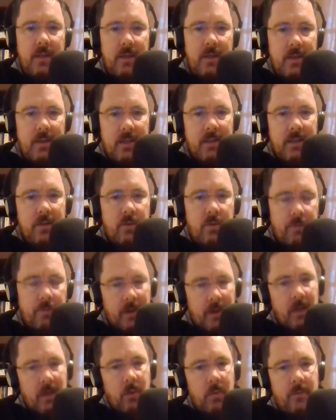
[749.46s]
need to
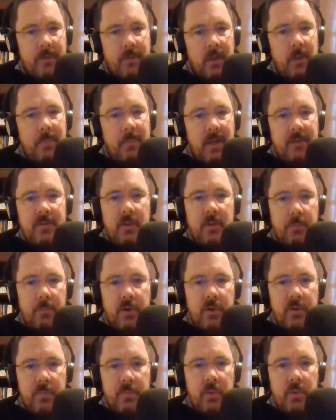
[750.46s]
follow a very basic
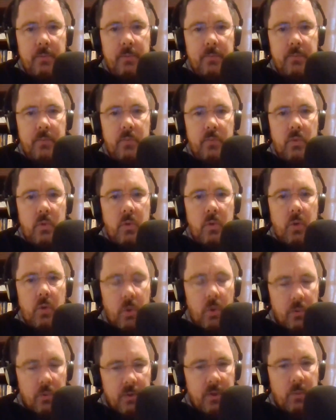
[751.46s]
principle.
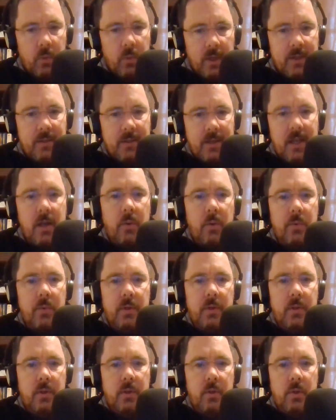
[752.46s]
Only write down
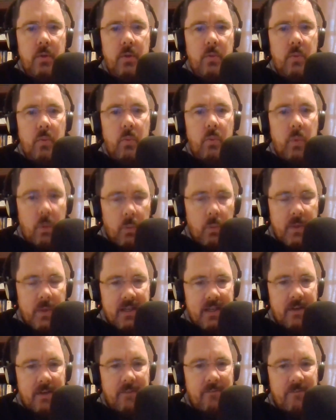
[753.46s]
what we
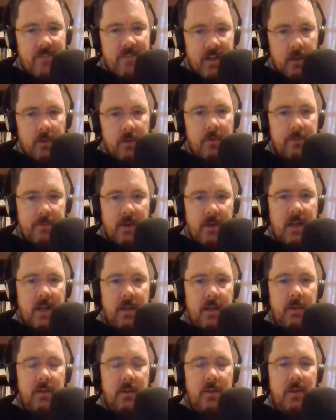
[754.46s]
can
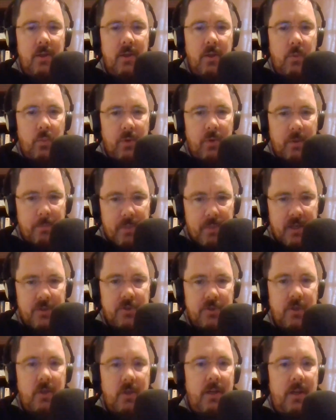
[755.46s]
verify with a
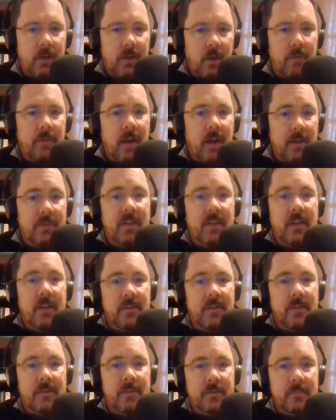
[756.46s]
picture and our 5
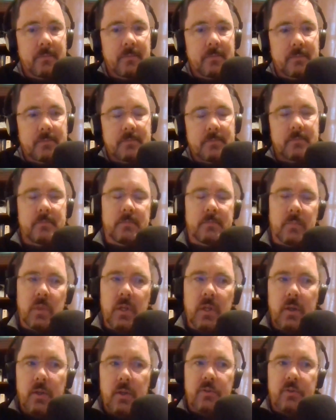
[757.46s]
senses.
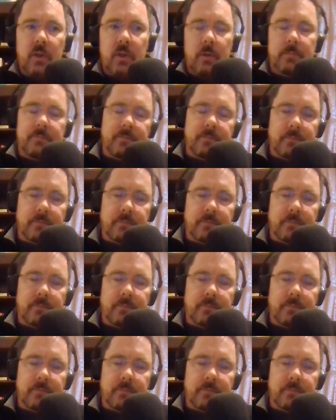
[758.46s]
So,